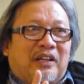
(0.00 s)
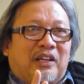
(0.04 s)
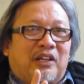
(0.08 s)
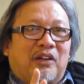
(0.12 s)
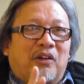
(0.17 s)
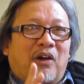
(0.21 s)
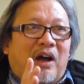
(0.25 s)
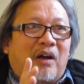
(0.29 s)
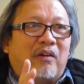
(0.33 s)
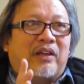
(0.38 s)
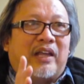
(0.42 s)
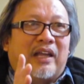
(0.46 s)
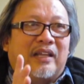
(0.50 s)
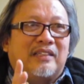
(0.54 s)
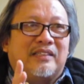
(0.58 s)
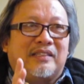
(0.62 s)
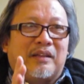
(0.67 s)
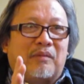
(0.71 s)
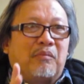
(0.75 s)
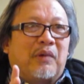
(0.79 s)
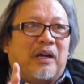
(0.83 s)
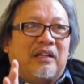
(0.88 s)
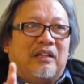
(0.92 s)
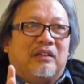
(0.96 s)
How can
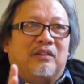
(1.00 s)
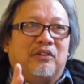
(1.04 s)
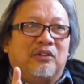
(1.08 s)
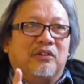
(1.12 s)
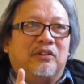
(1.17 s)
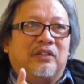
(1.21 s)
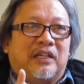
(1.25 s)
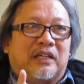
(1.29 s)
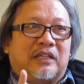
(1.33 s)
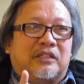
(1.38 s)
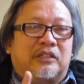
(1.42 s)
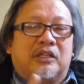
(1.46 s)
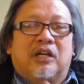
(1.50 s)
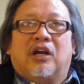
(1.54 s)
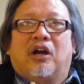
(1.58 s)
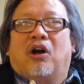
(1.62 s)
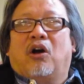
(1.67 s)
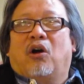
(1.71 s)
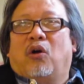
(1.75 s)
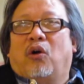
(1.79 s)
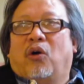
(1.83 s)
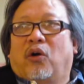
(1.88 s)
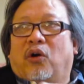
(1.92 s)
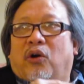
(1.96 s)
somebody do this?
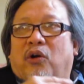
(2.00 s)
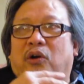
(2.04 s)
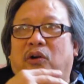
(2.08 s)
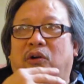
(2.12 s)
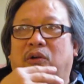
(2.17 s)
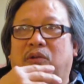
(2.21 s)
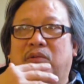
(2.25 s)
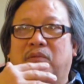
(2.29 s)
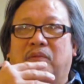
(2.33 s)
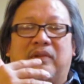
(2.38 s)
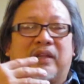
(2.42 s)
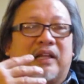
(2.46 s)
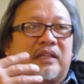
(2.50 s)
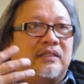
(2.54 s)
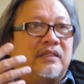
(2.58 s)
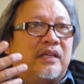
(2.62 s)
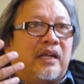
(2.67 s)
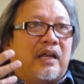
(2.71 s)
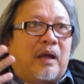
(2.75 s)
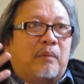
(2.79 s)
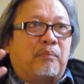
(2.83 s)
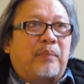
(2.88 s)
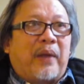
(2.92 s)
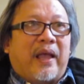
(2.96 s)
Or let's
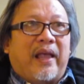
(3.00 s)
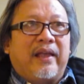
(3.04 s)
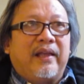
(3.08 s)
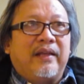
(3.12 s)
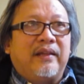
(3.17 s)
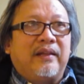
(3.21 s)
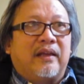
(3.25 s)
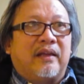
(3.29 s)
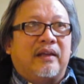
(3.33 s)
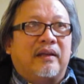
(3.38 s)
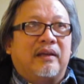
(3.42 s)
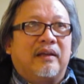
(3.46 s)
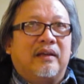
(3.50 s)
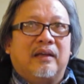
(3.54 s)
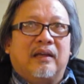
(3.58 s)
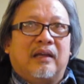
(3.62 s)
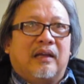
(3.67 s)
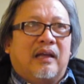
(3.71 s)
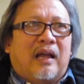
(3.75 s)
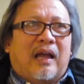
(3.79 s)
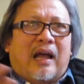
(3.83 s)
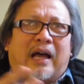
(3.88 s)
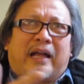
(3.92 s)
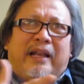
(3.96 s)
say a painting,
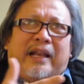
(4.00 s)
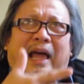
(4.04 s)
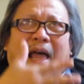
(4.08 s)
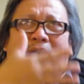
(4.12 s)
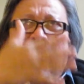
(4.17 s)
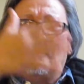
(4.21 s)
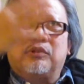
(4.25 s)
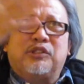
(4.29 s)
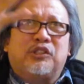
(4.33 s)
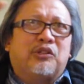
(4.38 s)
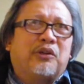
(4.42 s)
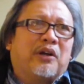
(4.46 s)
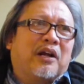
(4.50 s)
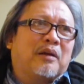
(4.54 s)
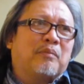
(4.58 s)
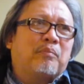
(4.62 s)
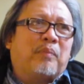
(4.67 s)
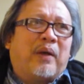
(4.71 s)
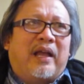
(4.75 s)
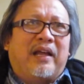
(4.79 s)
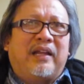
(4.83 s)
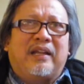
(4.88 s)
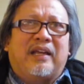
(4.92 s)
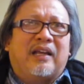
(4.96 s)
an
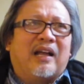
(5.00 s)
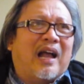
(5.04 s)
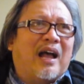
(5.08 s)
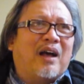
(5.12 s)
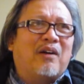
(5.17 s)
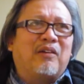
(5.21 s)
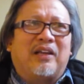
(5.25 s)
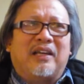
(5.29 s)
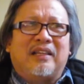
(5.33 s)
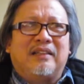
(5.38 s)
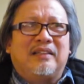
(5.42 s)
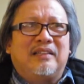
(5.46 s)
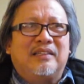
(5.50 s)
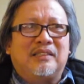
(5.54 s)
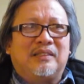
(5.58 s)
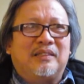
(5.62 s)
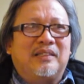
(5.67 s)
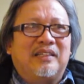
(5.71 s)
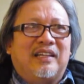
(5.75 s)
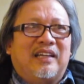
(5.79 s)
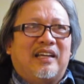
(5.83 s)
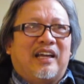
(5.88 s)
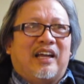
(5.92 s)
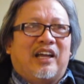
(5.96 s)
abstract painting. How can this,